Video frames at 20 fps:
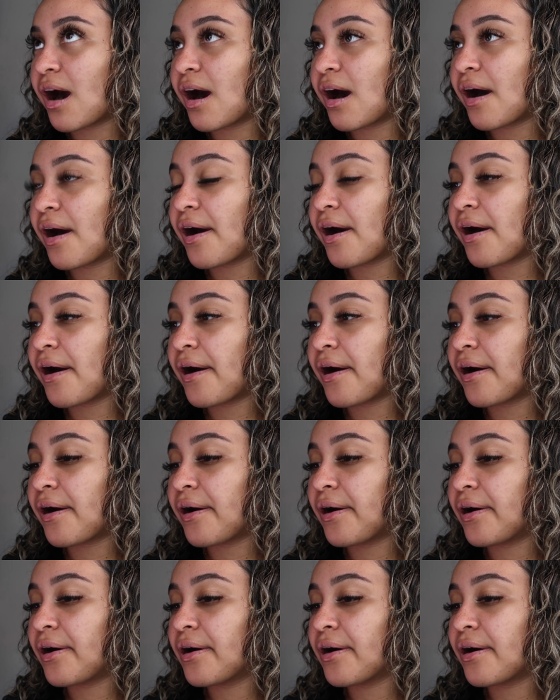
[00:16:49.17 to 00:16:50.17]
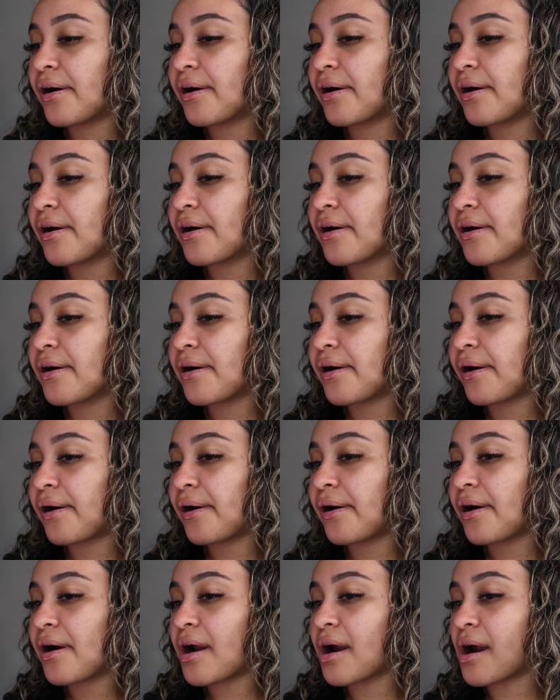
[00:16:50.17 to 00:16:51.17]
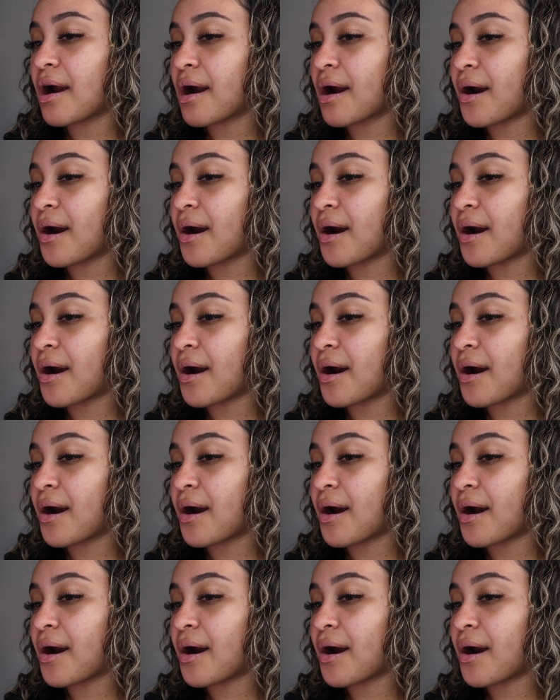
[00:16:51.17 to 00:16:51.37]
(silence)